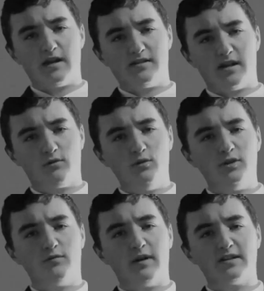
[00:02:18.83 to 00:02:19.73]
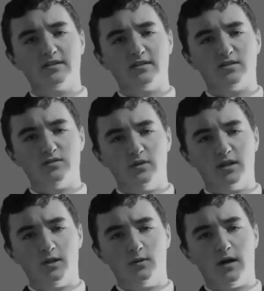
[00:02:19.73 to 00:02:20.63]
As I grew in the ranks at the
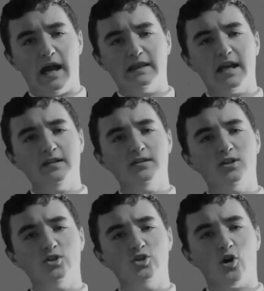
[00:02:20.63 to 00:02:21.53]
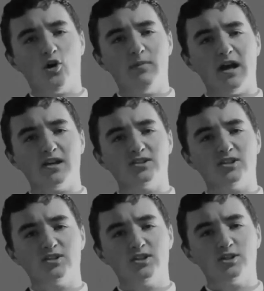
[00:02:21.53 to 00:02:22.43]
studio, I landed a job as an
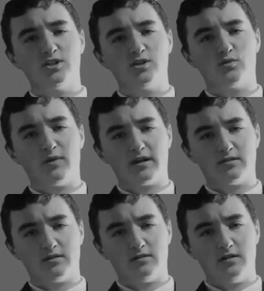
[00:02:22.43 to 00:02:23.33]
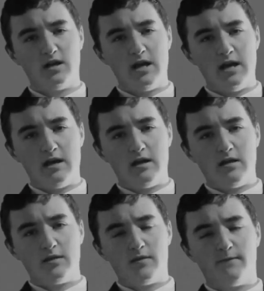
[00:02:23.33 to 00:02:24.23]
assistant director.
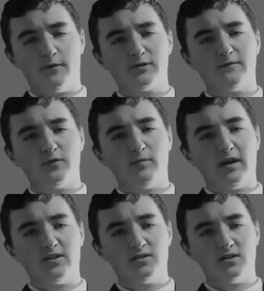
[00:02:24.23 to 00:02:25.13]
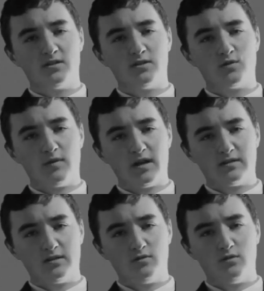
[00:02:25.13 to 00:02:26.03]
The first film I assistant
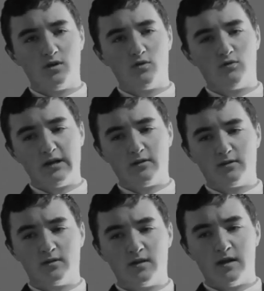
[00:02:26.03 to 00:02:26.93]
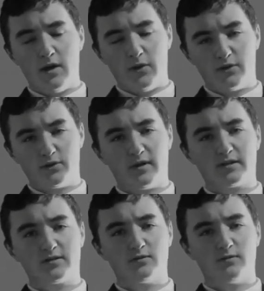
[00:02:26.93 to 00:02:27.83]
directed, well, the
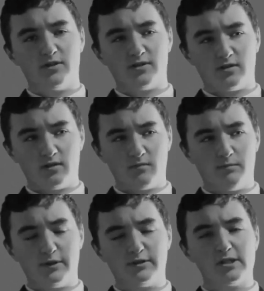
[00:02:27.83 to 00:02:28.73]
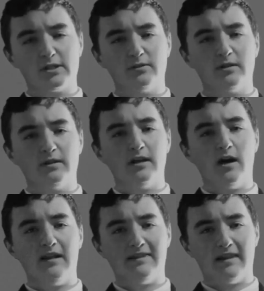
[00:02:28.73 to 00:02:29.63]
director was particularly
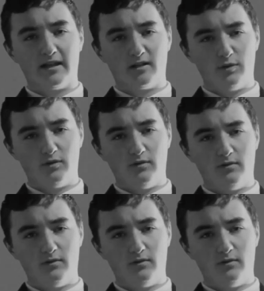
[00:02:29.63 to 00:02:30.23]
unlikable.